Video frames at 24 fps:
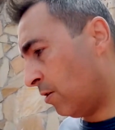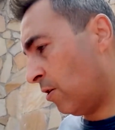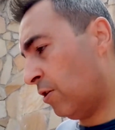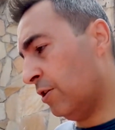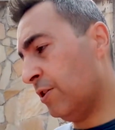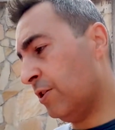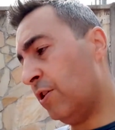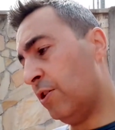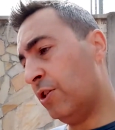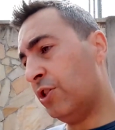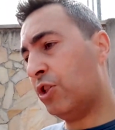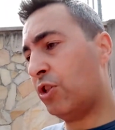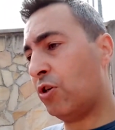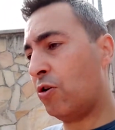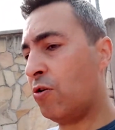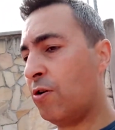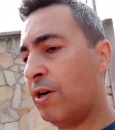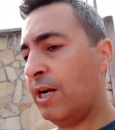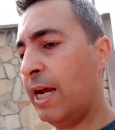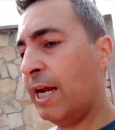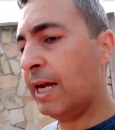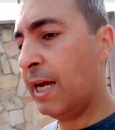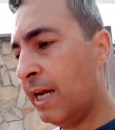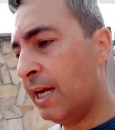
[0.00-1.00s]
on your
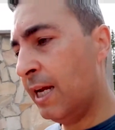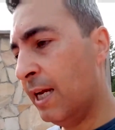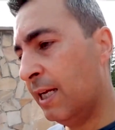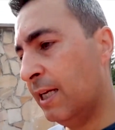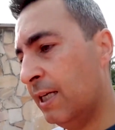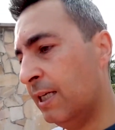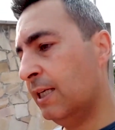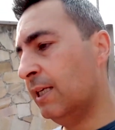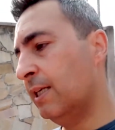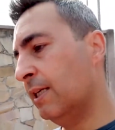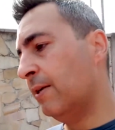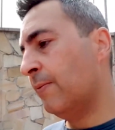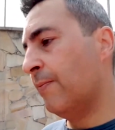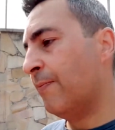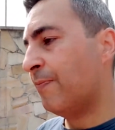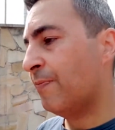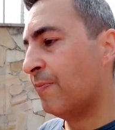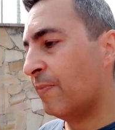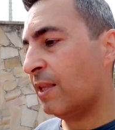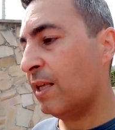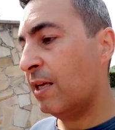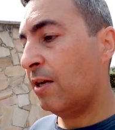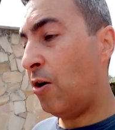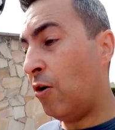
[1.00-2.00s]
journey
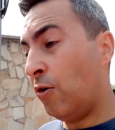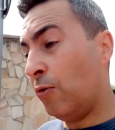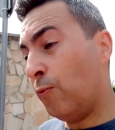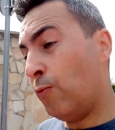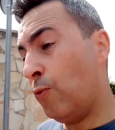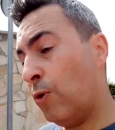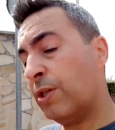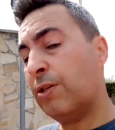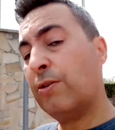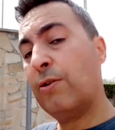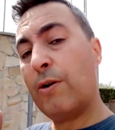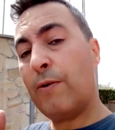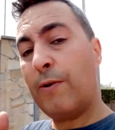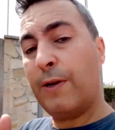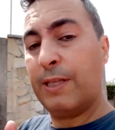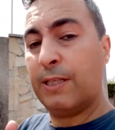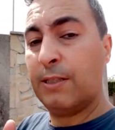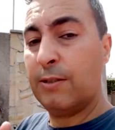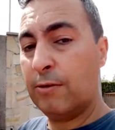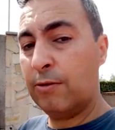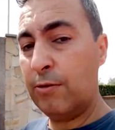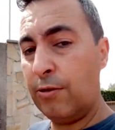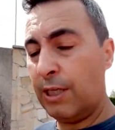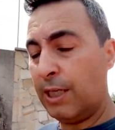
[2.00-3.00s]
on what you're already
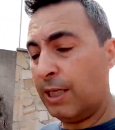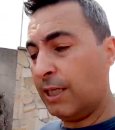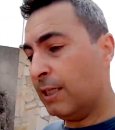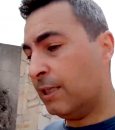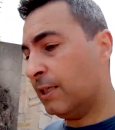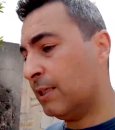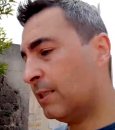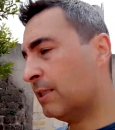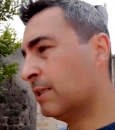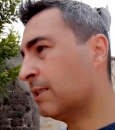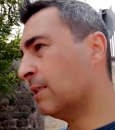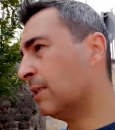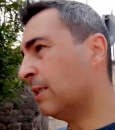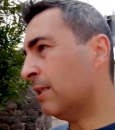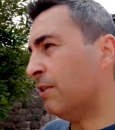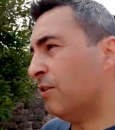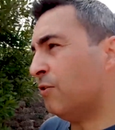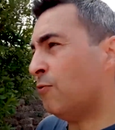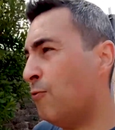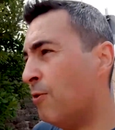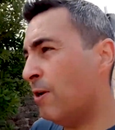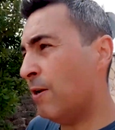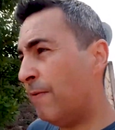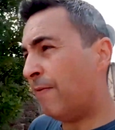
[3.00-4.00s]
doing you
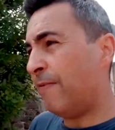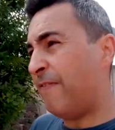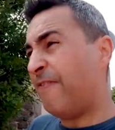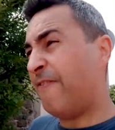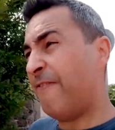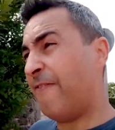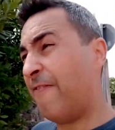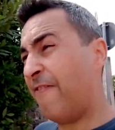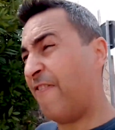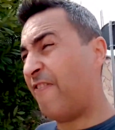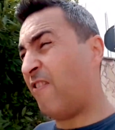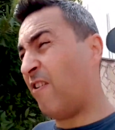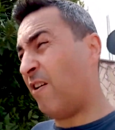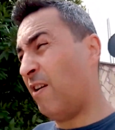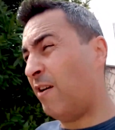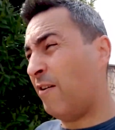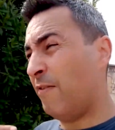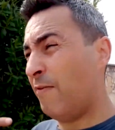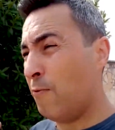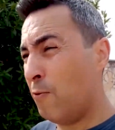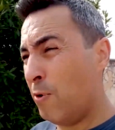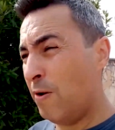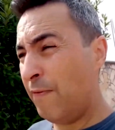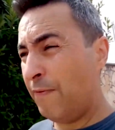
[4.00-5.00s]
will
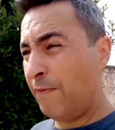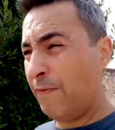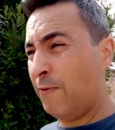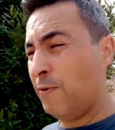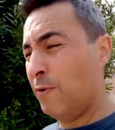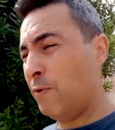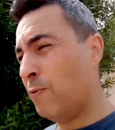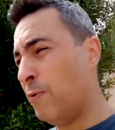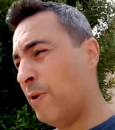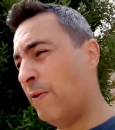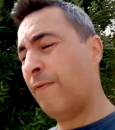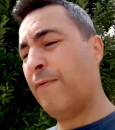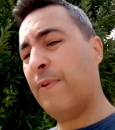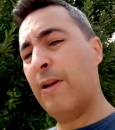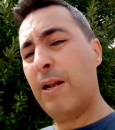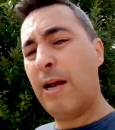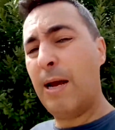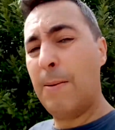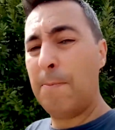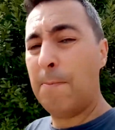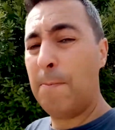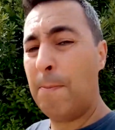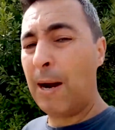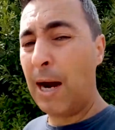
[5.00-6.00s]
will you will feel
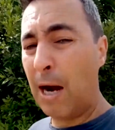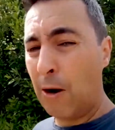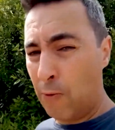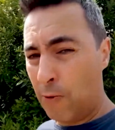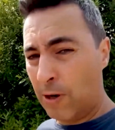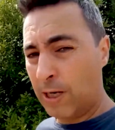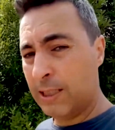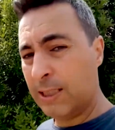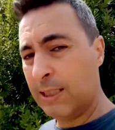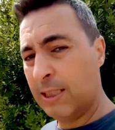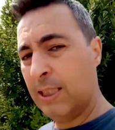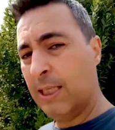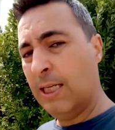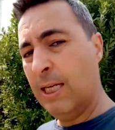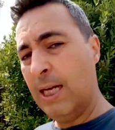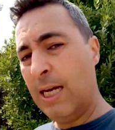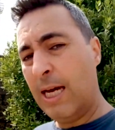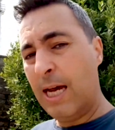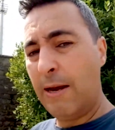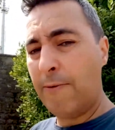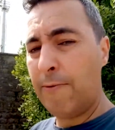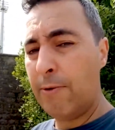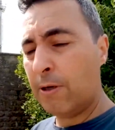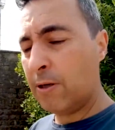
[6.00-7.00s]
empowered
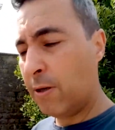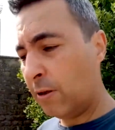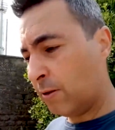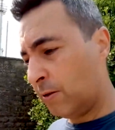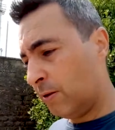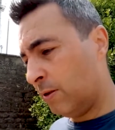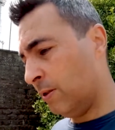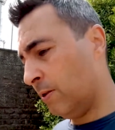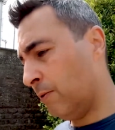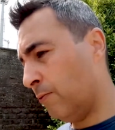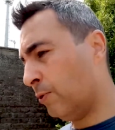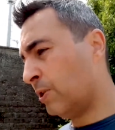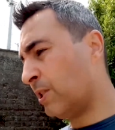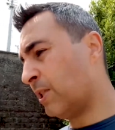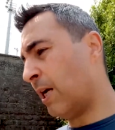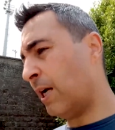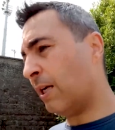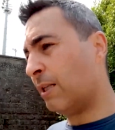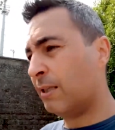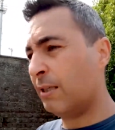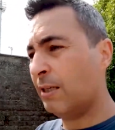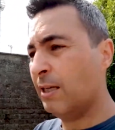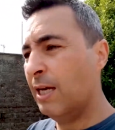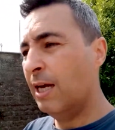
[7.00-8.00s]
and you will not you will
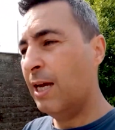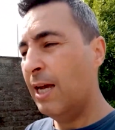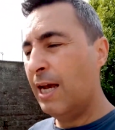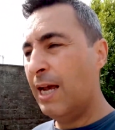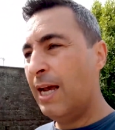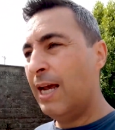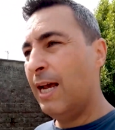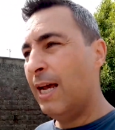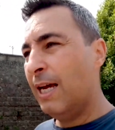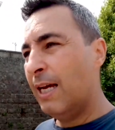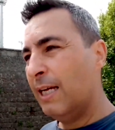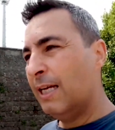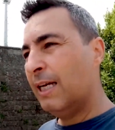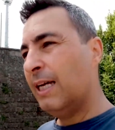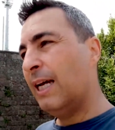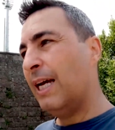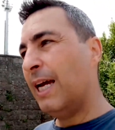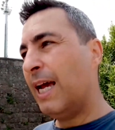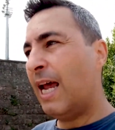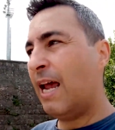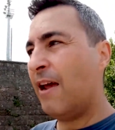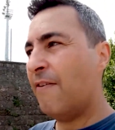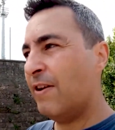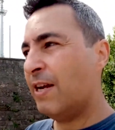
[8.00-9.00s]
start
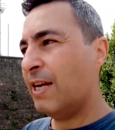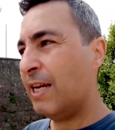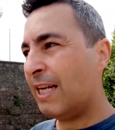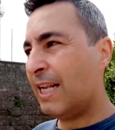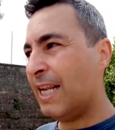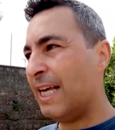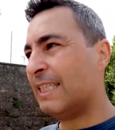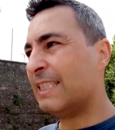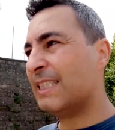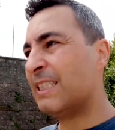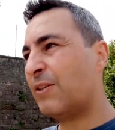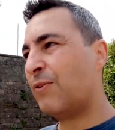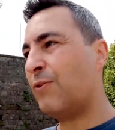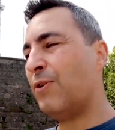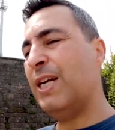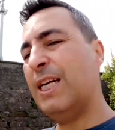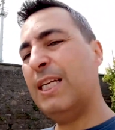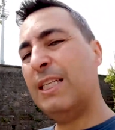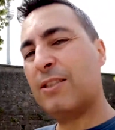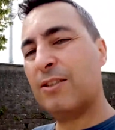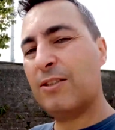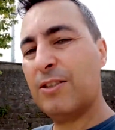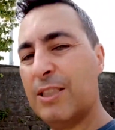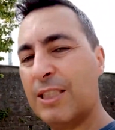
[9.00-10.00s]
having less
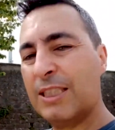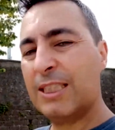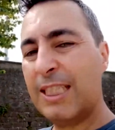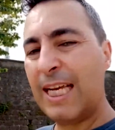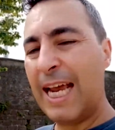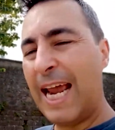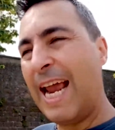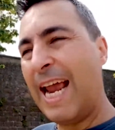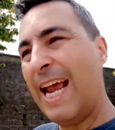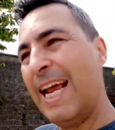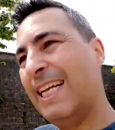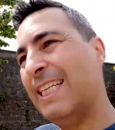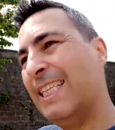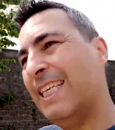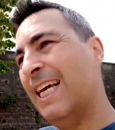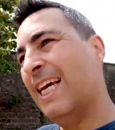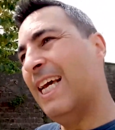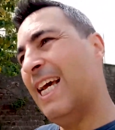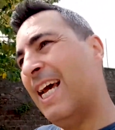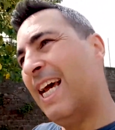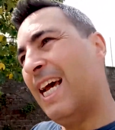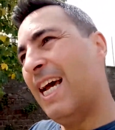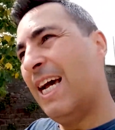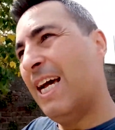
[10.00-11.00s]
reasons and
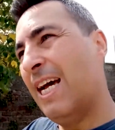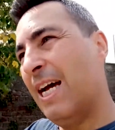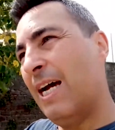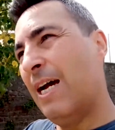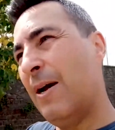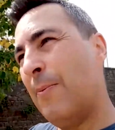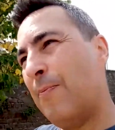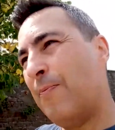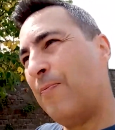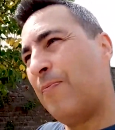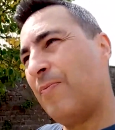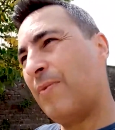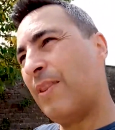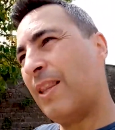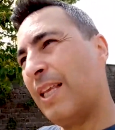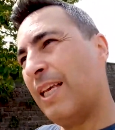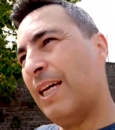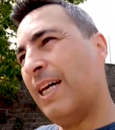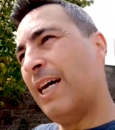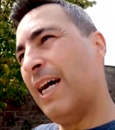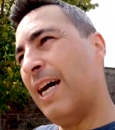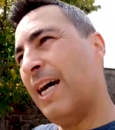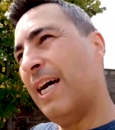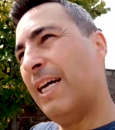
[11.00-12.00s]

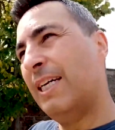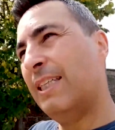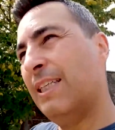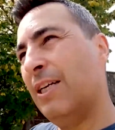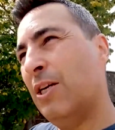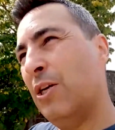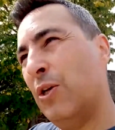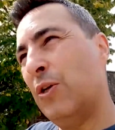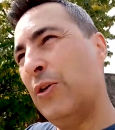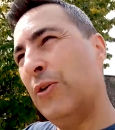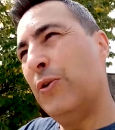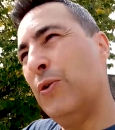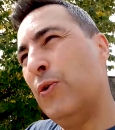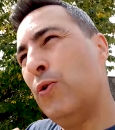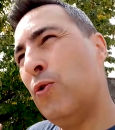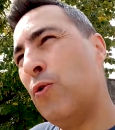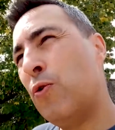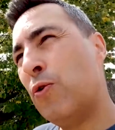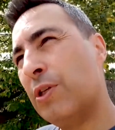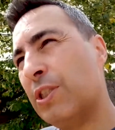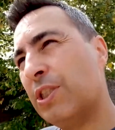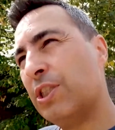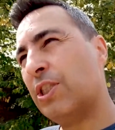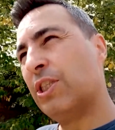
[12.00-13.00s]
and
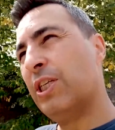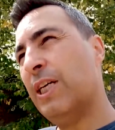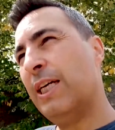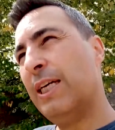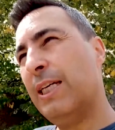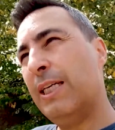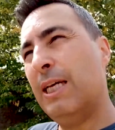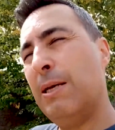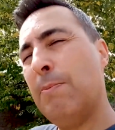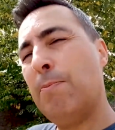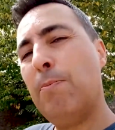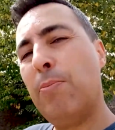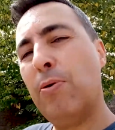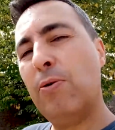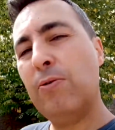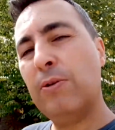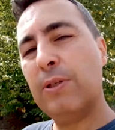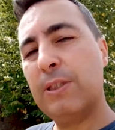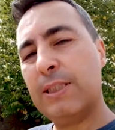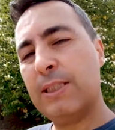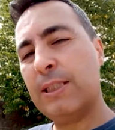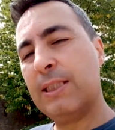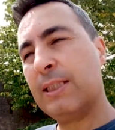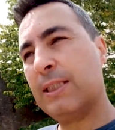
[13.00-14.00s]
urge
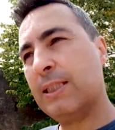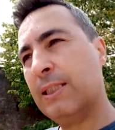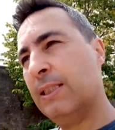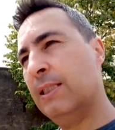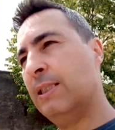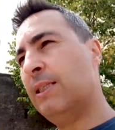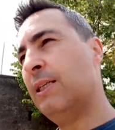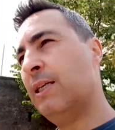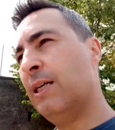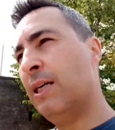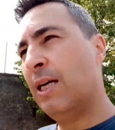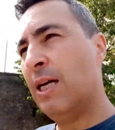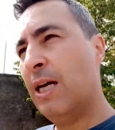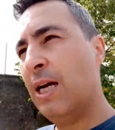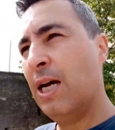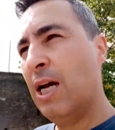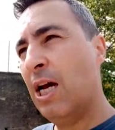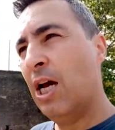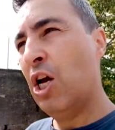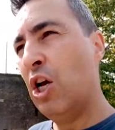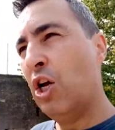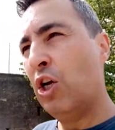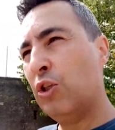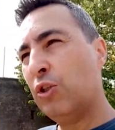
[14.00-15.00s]
impulses
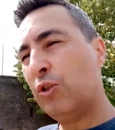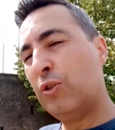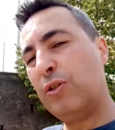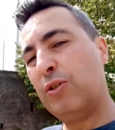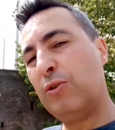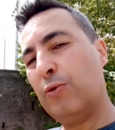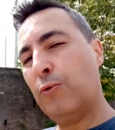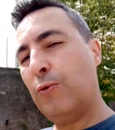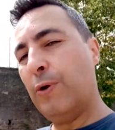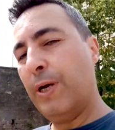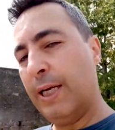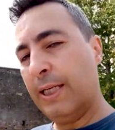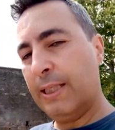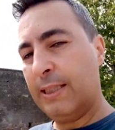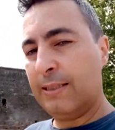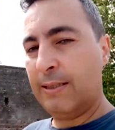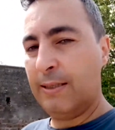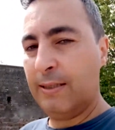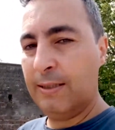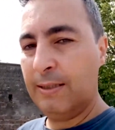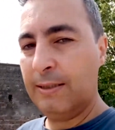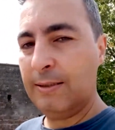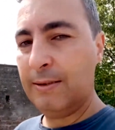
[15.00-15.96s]
to quit